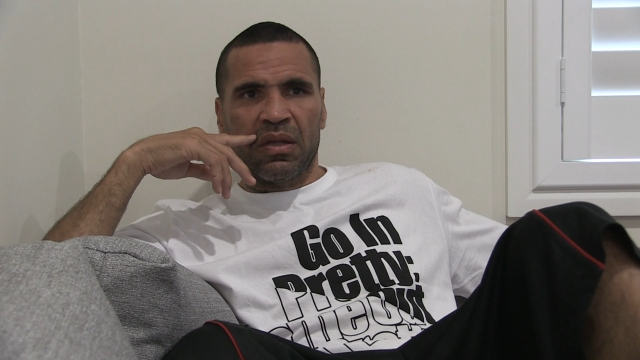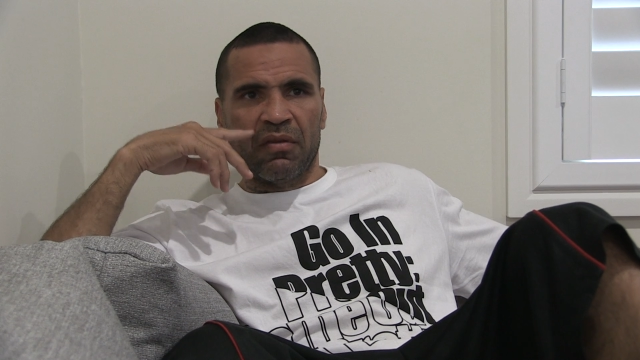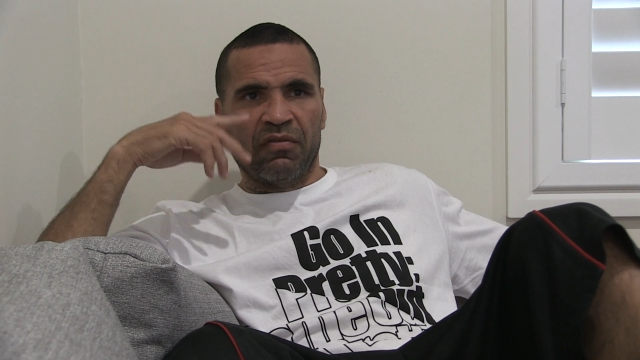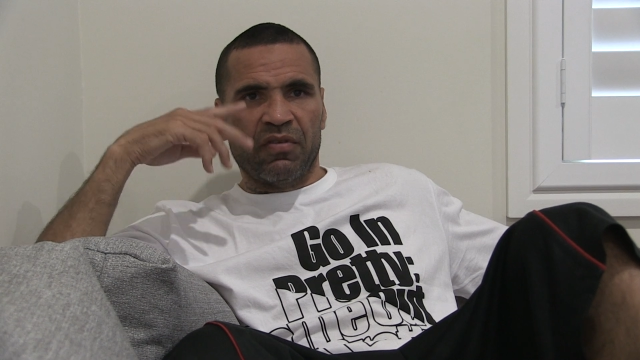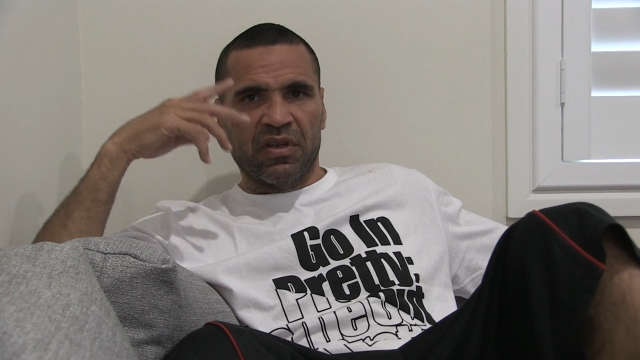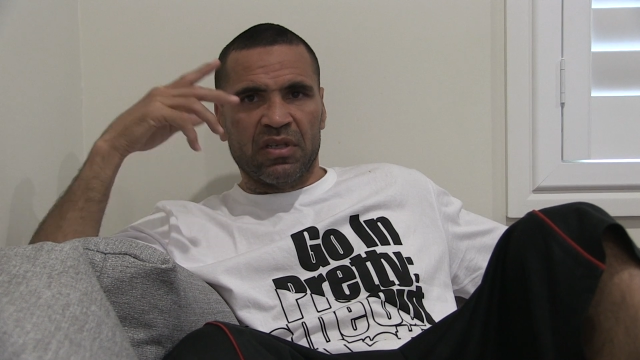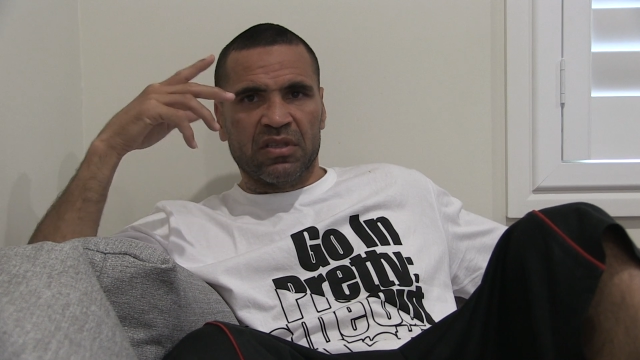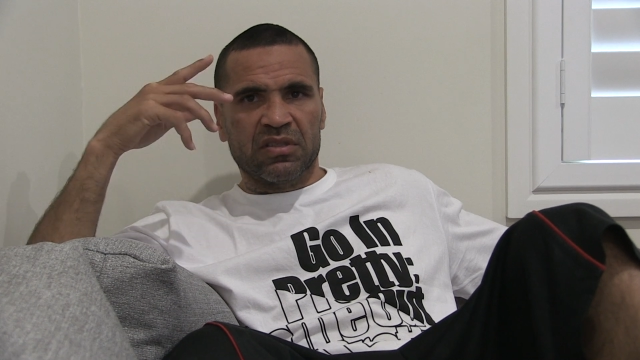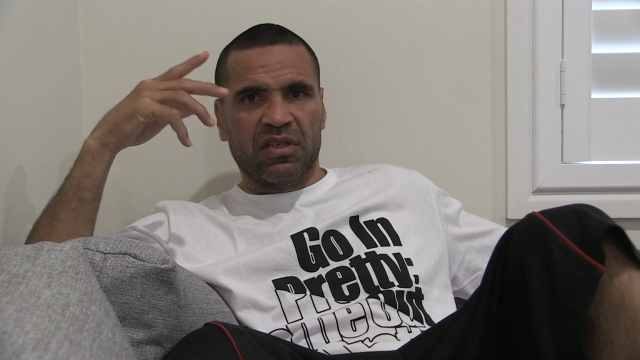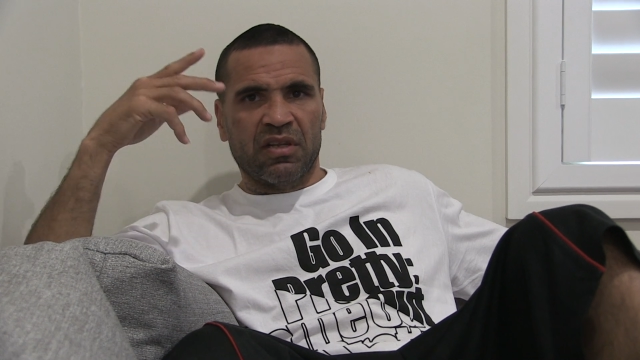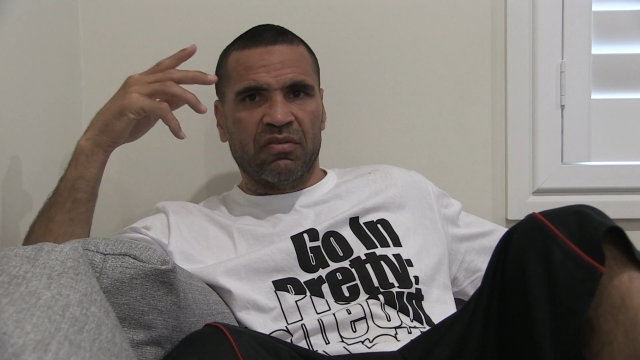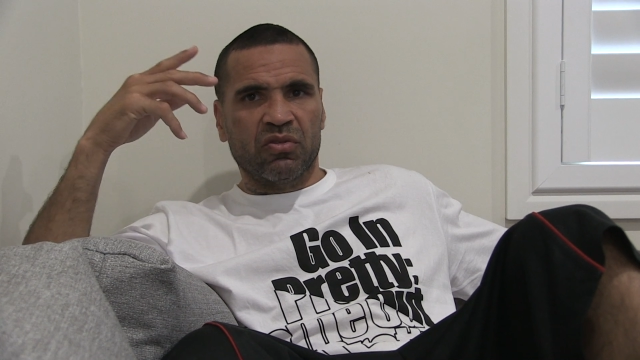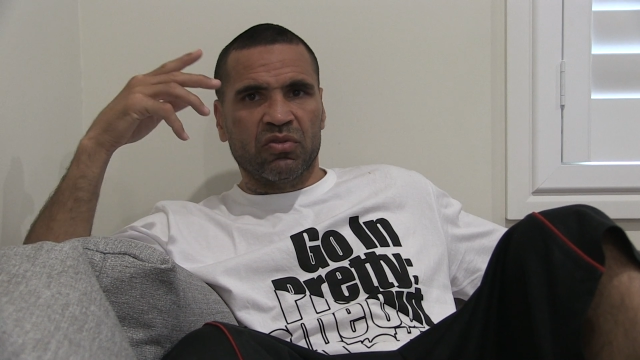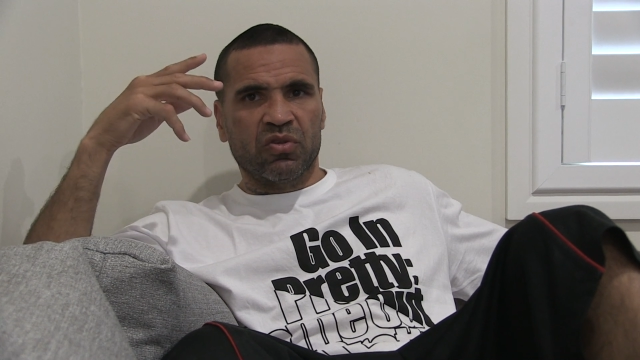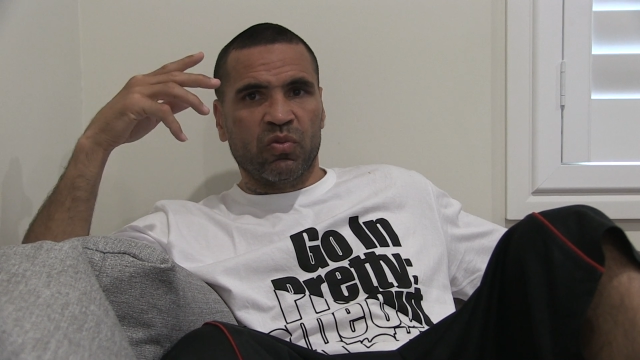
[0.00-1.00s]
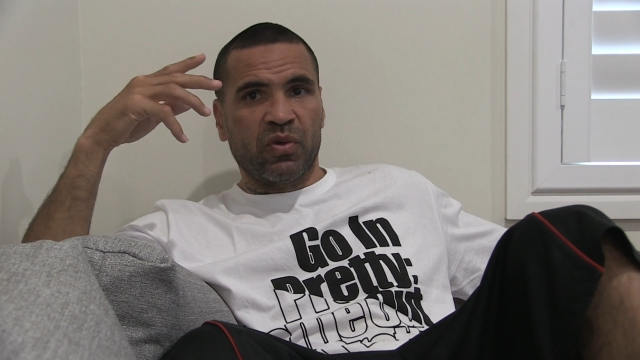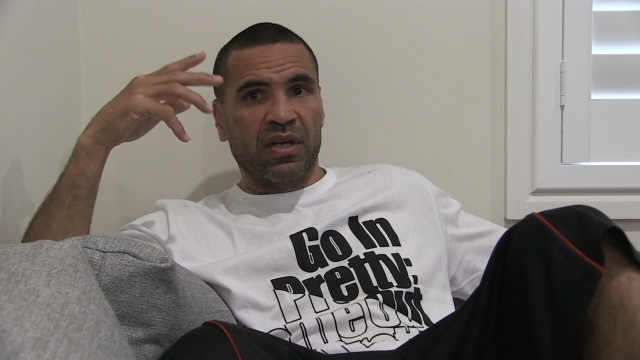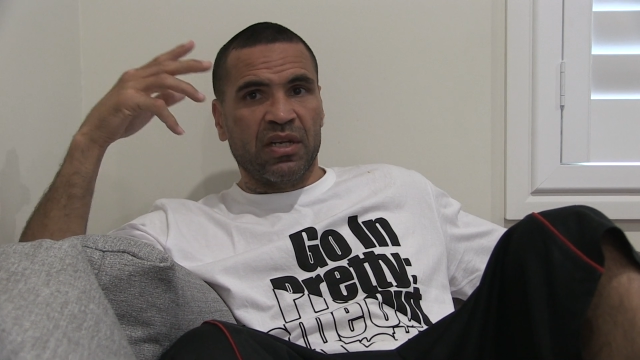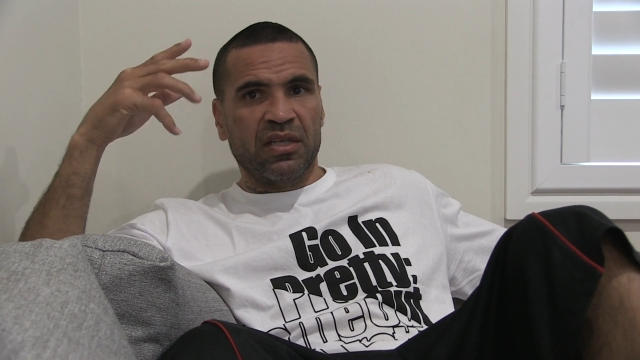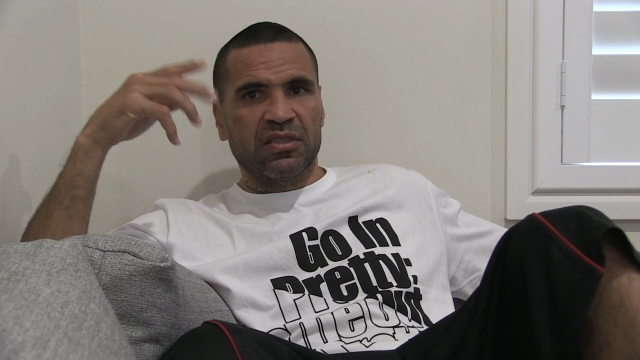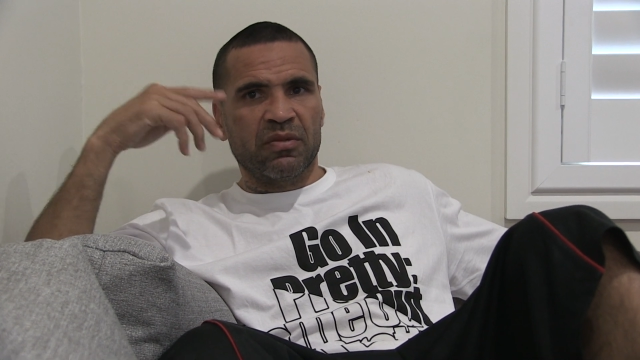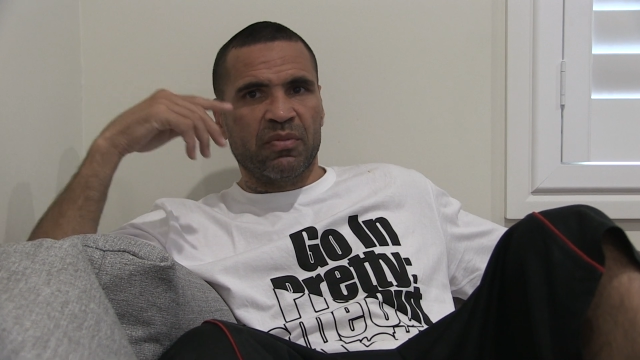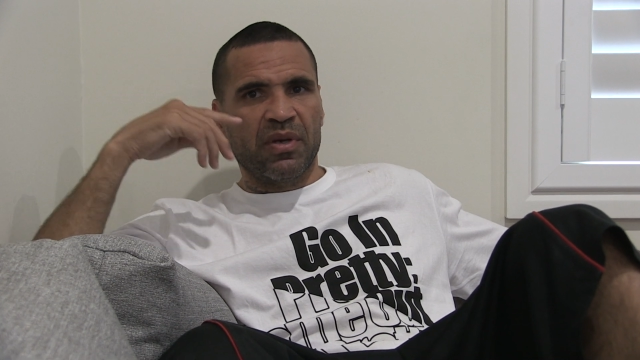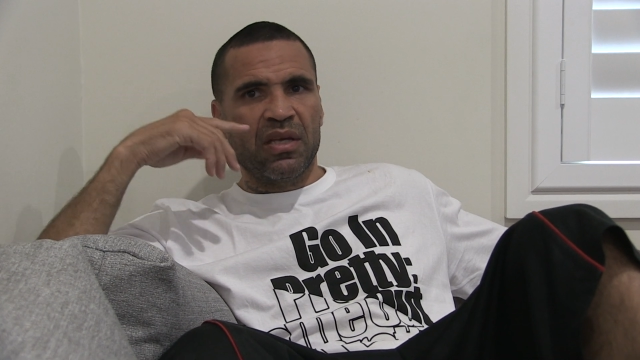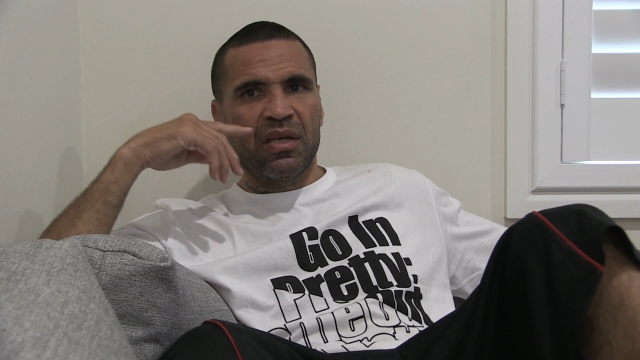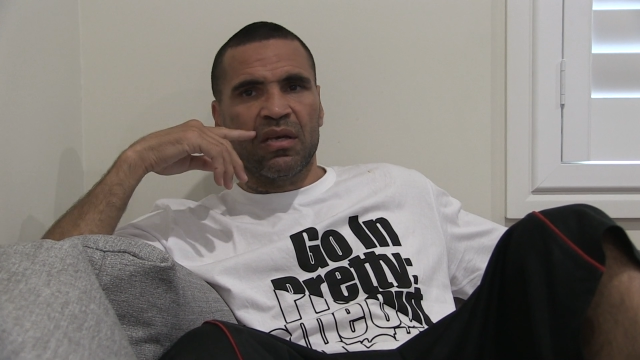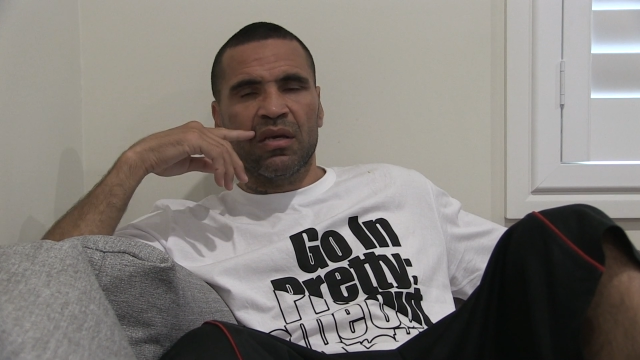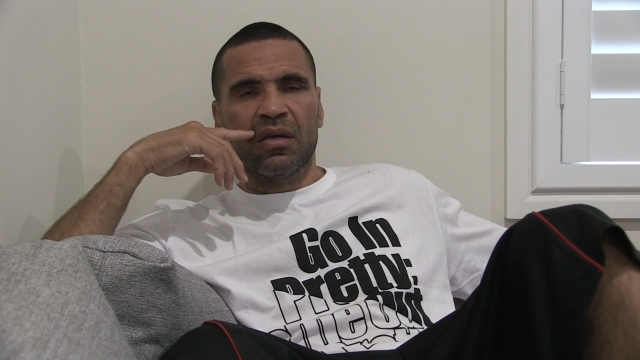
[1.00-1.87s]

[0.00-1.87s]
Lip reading: fitness level to where it needs to be.